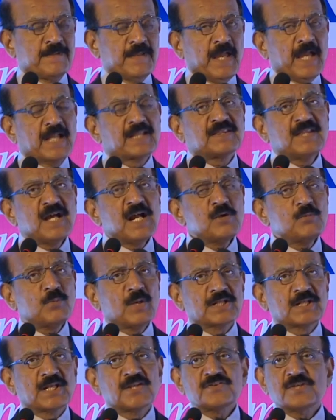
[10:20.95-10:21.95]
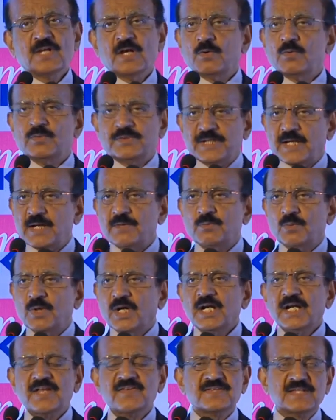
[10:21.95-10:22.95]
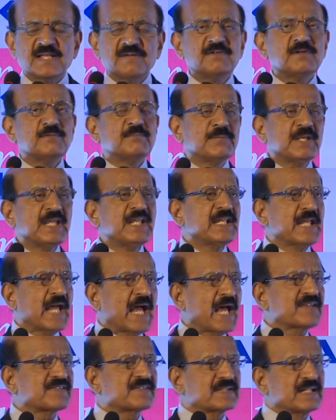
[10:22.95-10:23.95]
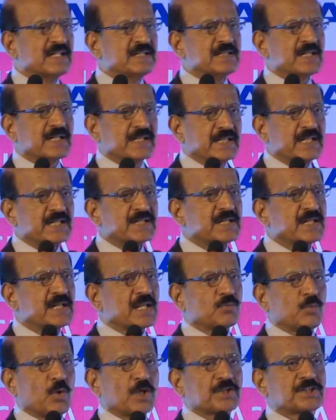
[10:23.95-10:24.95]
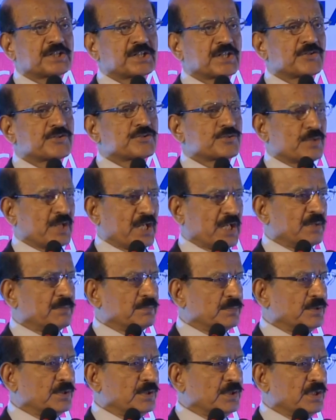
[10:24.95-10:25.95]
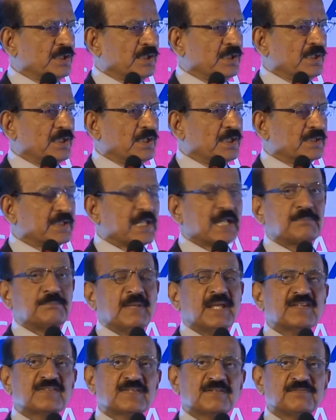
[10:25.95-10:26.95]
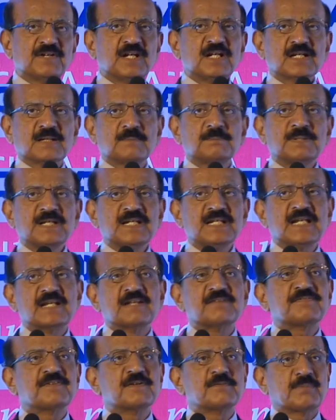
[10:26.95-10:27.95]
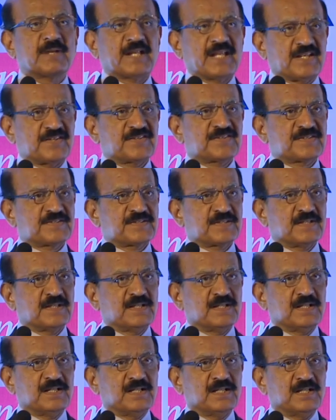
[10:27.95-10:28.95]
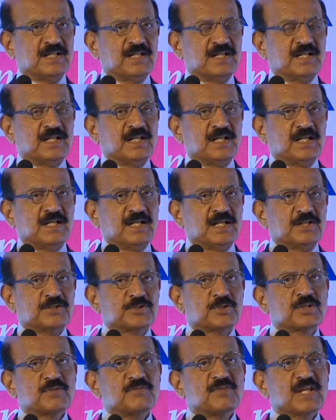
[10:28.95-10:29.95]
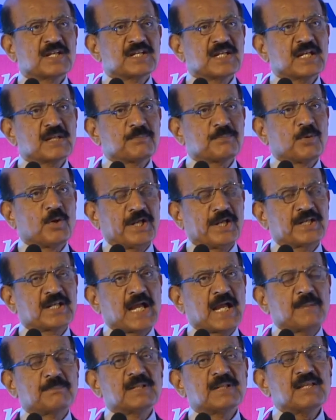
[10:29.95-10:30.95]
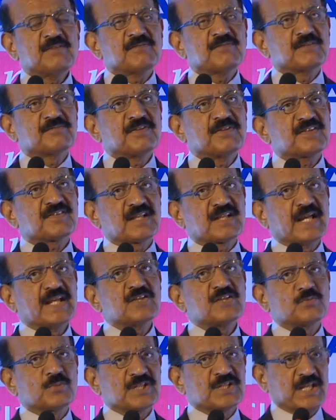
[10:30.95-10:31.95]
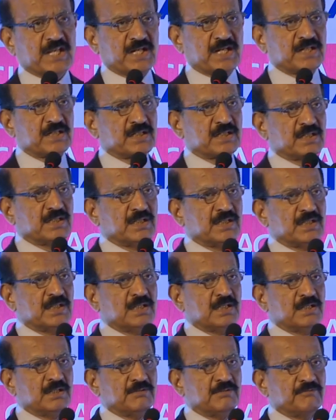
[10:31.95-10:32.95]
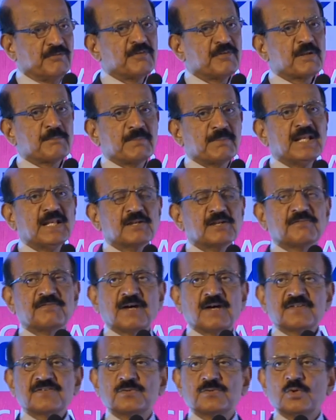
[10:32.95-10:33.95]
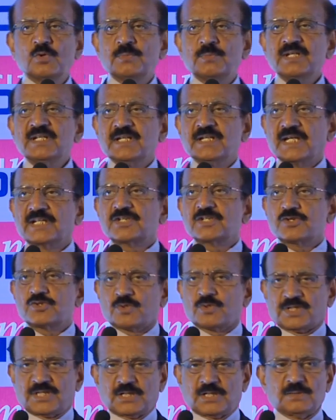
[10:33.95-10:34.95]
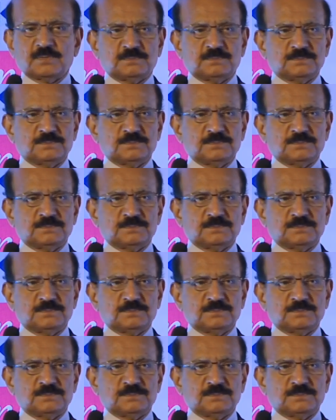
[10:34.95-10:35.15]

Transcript: A third one is the world has never been as interconnected as what it is today. That makes the world completely a different place. To give you a data point, I believe when fixed lines were there, there were 1 billion of us who have been connected together